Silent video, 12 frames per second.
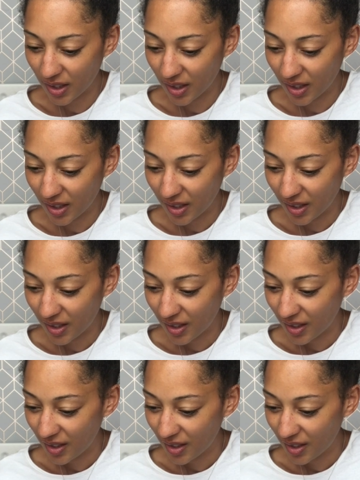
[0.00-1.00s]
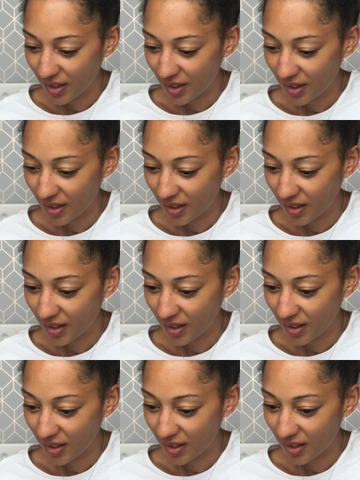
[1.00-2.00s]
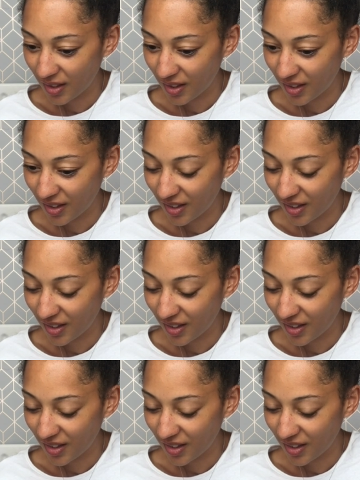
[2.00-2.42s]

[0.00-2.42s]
Nothing is said.